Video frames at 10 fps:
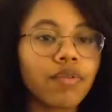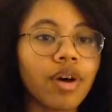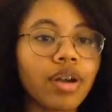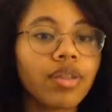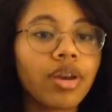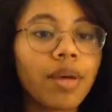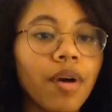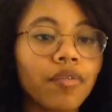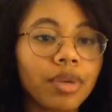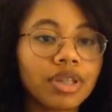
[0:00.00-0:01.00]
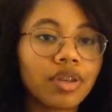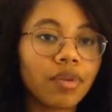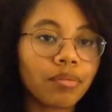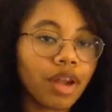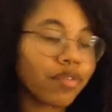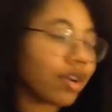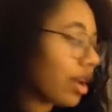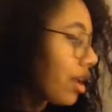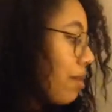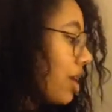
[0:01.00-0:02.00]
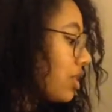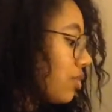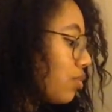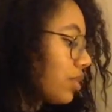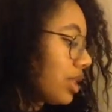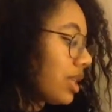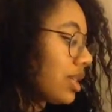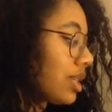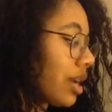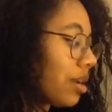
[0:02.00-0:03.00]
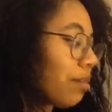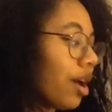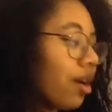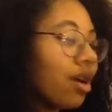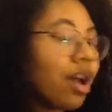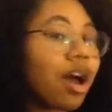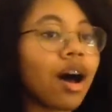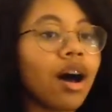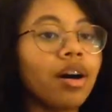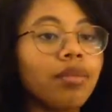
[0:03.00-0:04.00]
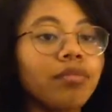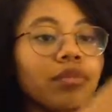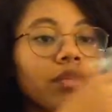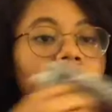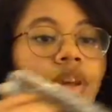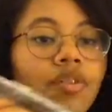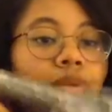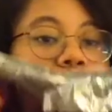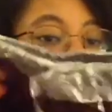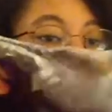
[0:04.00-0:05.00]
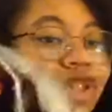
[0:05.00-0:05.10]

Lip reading: final thing I bought for myself on Black Friday, I'm actually really excited about. They're from